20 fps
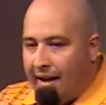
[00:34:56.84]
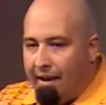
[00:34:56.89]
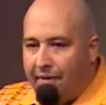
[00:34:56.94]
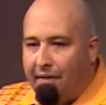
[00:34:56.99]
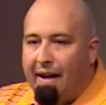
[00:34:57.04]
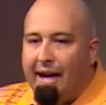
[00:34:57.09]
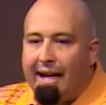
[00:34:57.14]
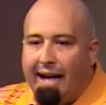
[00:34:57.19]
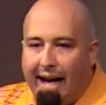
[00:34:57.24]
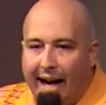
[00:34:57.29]

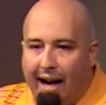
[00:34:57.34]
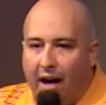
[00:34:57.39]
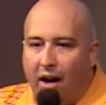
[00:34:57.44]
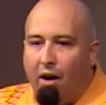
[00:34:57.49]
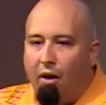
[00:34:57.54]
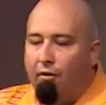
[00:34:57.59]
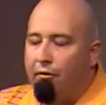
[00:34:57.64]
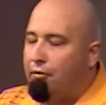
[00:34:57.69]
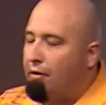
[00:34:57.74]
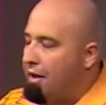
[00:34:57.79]
Think
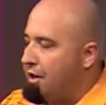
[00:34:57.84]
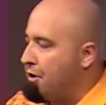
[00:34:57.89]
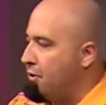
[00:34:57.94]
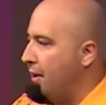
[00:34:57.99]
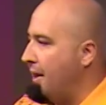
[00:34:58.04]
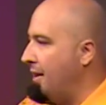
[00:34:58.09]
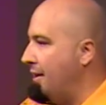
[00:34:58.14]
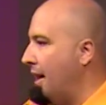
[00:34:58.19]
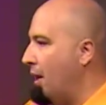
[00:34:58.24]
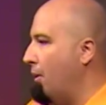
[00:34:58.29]
how
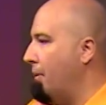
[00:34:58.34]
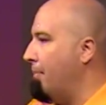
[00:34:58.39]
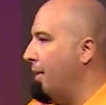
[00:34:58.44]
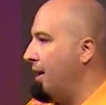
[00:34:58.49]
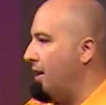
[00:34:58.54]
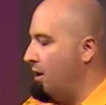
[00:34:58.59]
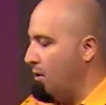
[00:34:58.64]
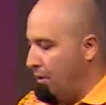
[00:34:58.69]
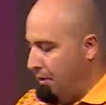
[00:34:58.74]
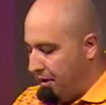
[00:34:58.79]
frustrated that would
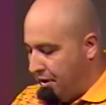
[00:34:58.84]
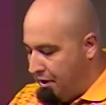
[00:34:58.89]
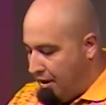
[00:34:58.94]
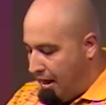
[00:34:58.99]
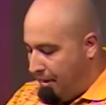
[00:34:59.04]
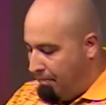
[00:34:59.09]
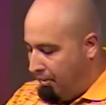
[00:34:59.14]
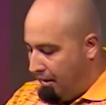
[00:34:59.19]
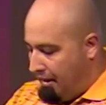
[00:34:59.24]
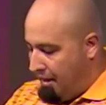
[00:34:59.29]
make you on the
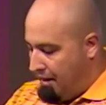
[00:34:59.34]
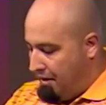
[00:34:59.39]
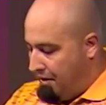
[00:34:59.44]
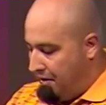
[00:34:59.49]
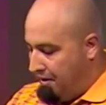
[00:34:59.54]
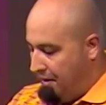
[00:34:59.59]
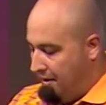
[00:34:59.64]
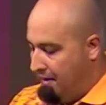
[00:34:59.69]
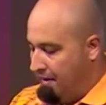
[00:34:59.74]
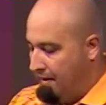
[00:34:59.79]
job
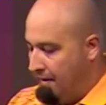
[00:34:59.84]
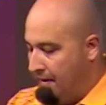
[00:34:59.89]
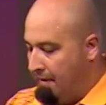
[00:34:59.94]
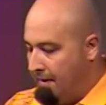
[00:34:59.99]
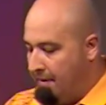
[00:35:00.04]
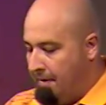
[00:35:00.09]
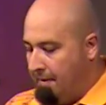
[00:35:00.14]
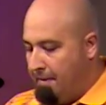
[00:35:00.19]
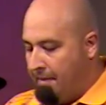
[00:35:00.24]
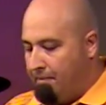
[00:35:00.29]
place.
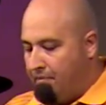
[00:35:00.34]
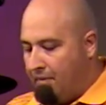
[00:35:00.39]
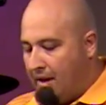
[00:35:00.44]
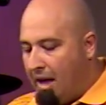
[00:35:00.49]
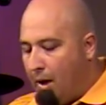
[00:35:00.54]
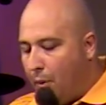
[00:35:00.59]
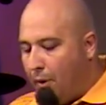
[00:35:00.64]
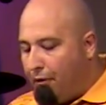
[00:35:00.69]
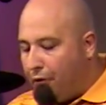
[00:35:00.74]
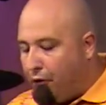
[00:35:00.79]

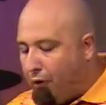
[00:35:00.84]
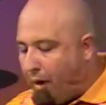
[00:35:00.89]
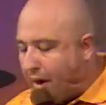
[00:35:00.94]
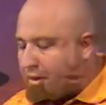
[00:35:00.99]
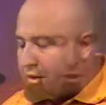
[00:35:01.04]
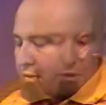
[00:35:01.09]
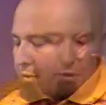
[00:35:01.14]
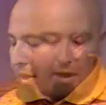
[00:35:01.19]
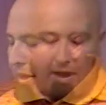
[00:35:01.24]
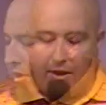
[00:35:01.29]
It would
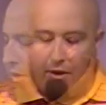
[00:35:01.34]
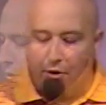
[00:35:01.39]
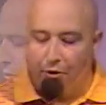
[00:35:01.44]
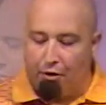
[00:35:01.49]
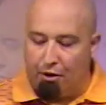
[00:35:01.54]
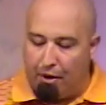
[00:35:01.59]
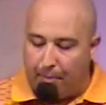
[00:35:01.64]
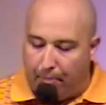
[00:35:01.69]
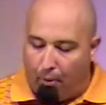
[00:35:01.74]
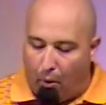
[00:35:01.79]
frustrate you
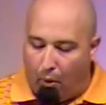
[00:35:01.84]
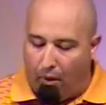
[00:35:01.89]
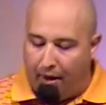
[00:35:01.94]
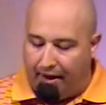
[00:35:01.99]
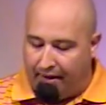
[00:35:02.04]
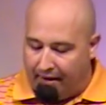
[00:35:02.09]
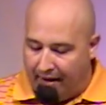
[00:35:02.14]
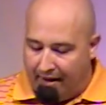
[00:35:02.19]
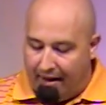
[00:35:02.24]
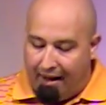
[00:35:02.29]
to the
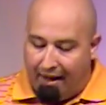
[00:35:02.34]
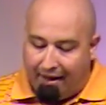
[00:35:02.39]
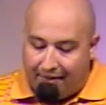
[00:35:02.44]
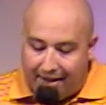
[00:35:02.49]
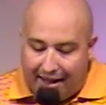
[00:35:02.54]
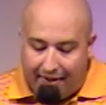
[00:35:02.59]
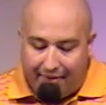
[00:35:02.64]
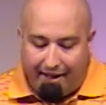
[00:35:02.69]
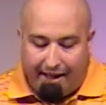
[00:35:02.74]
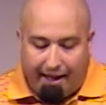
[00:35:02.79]
point
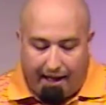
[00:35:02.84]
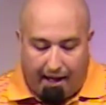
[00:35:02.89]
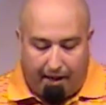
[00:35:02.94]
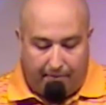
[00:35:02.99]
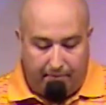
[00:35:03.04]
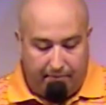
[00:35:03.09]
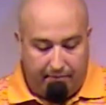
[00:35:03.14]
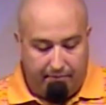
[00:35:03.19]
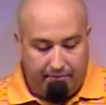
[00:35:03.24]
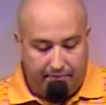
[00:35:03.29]
of giving
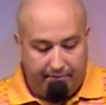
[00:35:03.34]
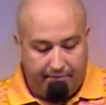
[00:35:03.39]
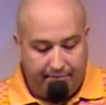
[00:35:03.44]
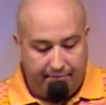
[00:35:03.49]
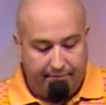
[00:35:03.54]
up,